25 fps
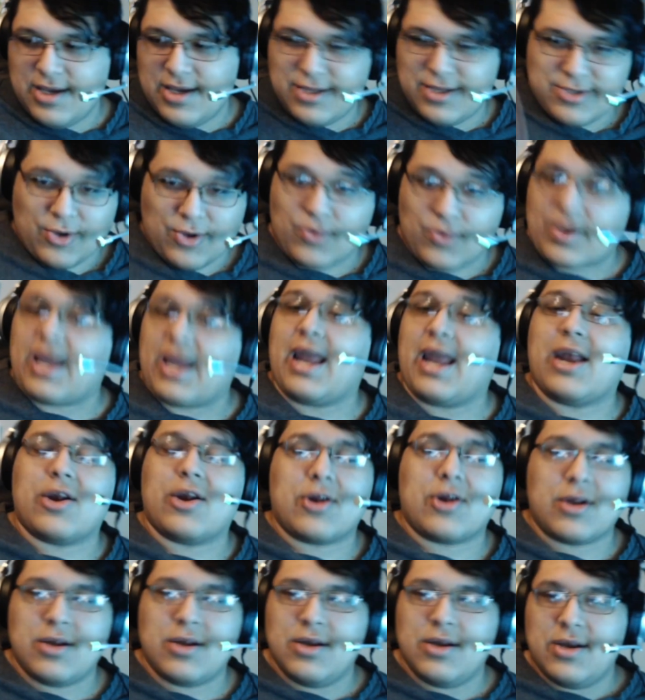don't
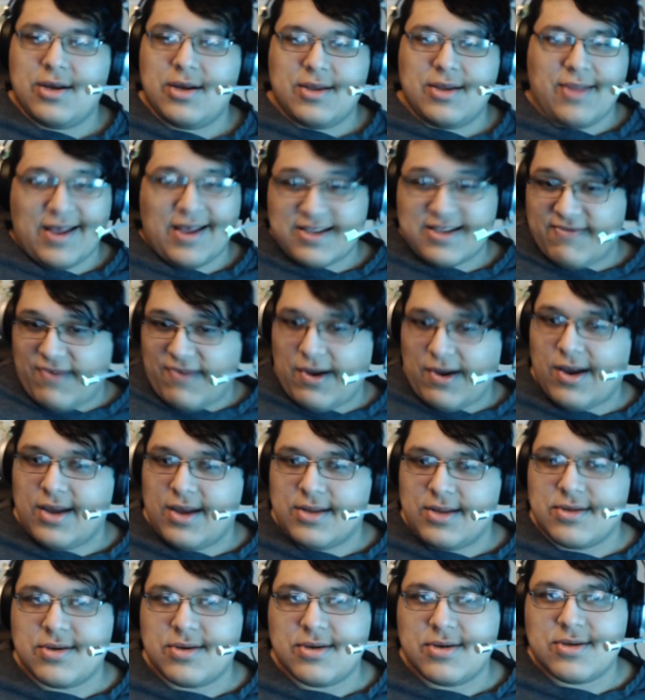care, that's fine.